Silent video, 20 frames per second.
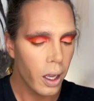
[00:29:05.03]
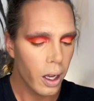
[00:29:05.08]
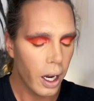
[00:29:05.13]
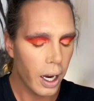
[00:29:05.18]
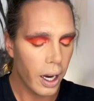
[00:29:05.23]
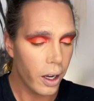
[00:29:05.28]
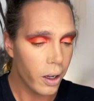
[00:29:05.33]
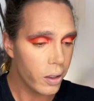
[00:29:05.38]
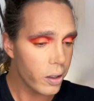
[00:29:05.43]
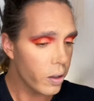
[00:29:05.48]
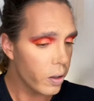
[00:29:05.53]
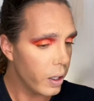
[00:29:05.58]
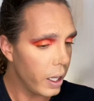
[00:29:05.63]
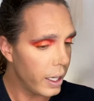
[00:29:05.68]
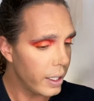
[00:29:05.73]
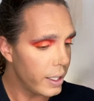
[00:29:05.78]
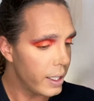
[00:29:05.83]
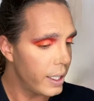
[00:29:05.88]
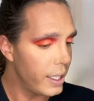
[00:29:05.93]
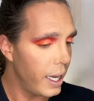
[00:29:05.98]
I also
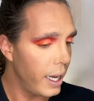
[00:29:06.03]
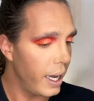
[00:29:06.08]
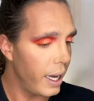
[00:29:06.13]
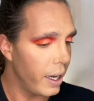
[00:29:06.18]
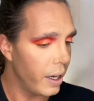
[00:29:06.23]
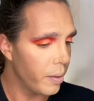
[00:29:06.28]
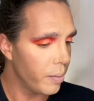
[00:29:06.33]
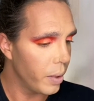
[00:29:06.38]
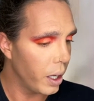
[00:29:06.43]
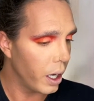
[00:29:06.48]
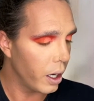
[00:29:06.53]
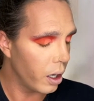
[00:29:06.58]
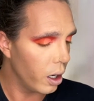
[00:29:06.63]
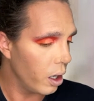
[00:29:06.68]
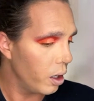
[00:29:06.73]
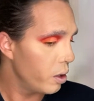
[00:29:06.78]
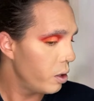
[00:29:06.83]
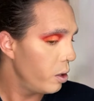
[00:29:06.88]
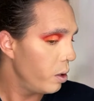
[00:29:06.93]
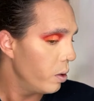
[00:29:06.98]
like to take my
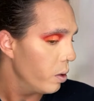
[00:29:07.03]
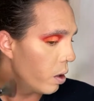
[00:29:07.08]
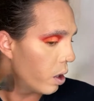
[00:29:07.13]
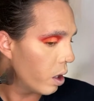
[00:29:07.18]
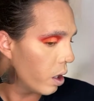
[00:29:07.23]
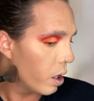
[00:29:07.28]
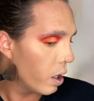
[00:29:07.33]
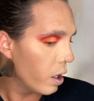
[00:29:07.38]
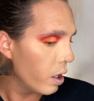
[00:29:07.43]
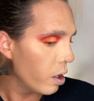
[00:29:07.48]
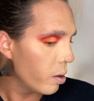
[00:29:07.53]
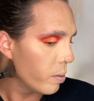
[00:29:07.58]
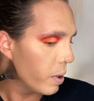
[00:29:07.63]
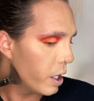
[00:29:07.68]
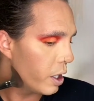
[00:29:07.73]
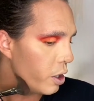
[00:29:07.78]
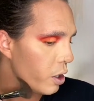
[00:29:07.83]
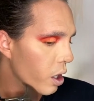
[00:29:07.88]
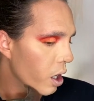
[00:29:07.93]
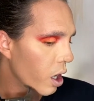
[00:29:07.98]
contour under my
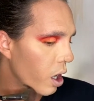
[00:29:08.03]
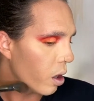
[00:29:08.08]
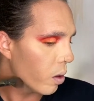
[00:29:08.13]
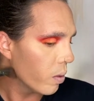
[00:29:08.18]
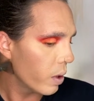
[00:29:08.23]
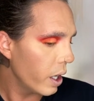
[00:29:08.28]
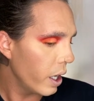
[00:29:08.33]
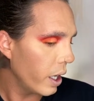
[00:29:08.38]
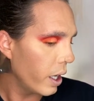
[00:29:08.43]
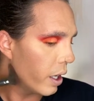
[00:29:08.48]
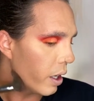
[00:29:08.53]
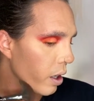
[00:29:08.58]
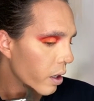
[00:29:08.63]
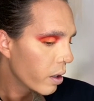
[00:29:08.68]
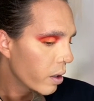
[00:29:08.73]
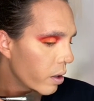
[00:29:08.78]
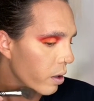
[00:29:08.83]
jaw right here.